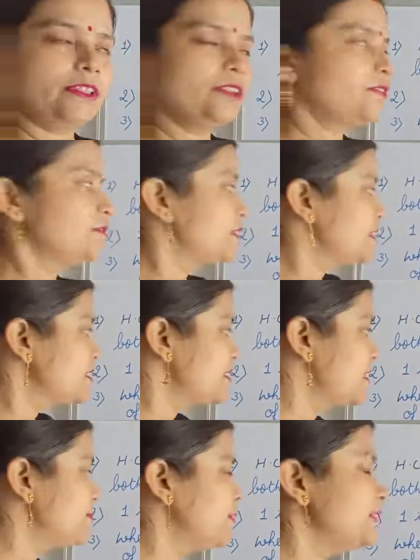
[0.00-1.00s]
So this
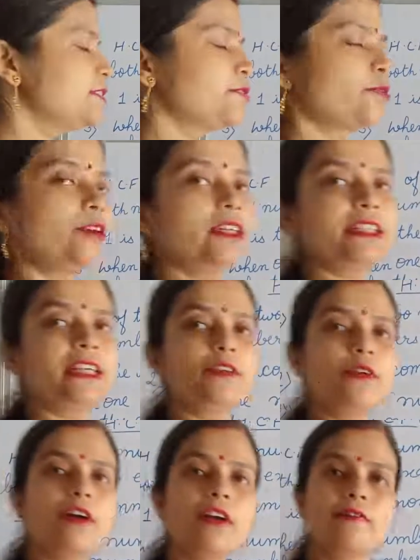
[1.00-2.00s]
statement is wrong, that
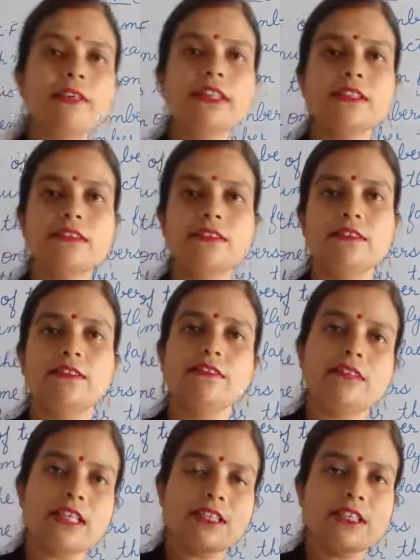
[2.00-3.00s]
always
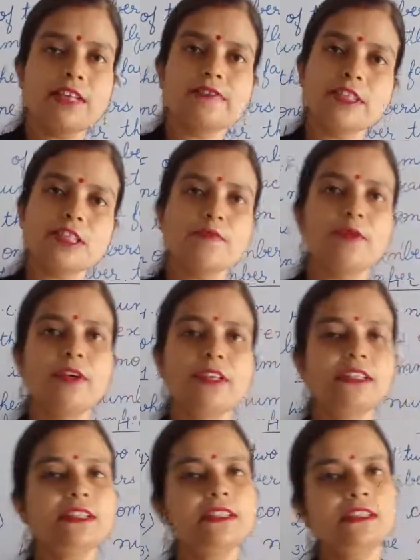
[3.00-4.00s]
SCF is
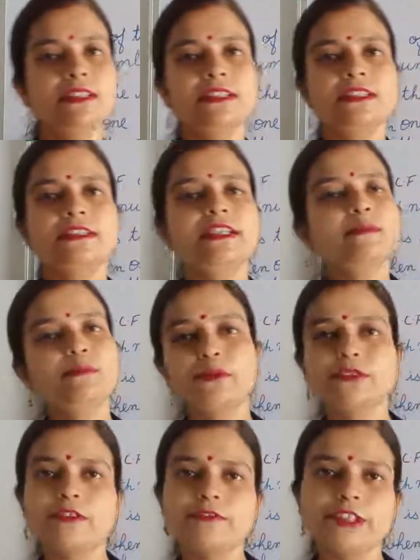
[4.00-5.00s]
smaller than
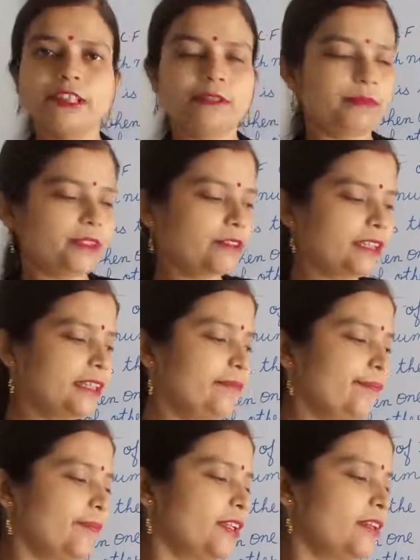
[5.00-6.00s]
both of the number.
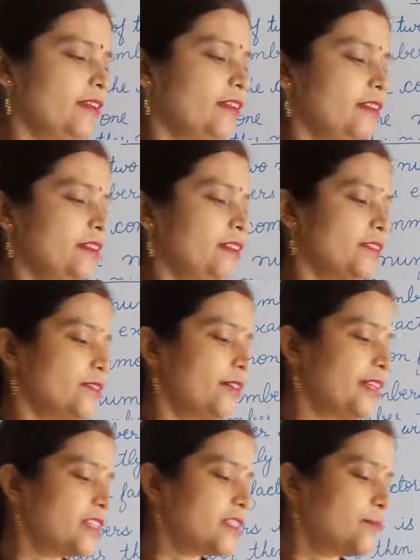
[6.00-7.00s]
Okay. So
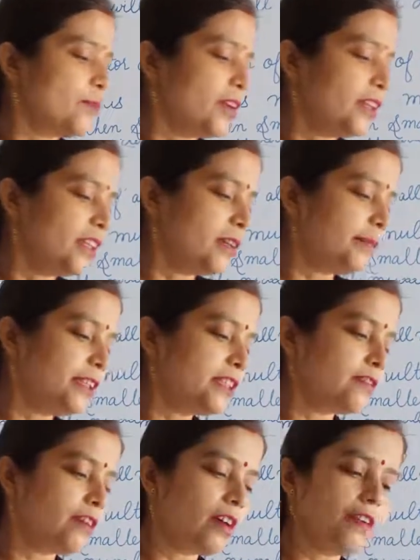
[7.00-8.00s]
a smaller number
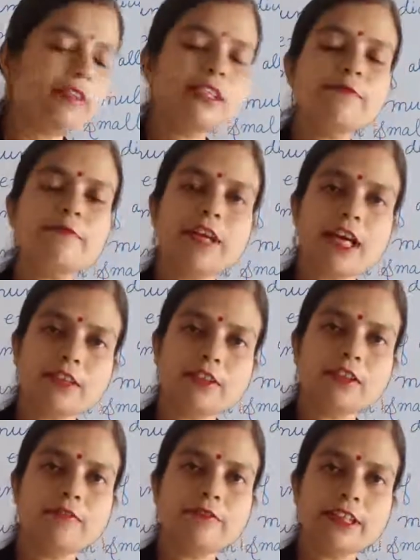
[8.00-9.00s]
is always factor
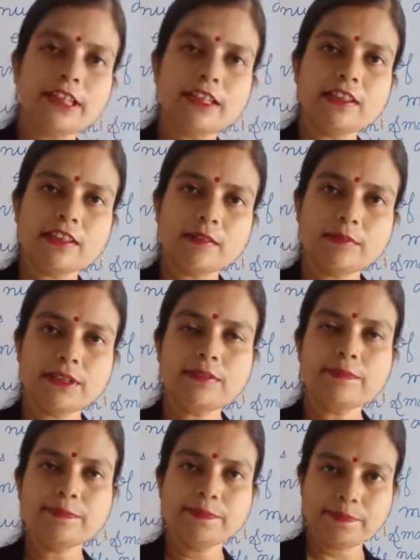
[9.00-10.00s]
of greater number.
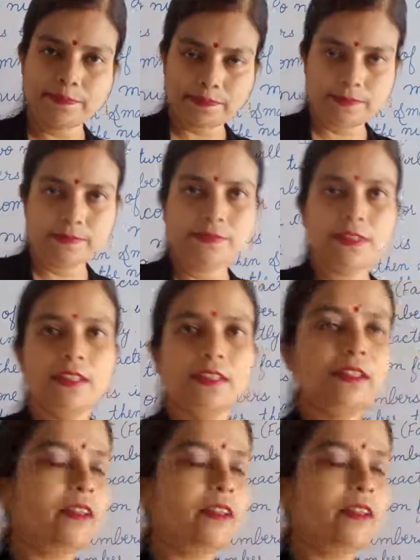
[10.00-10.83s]
Now